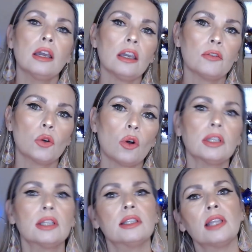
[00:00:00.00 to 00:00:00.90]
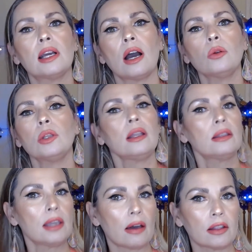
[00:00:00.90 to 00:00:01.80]
If you want, check out
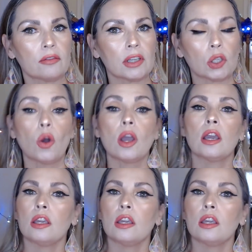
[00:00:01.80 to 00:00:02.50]
the other video.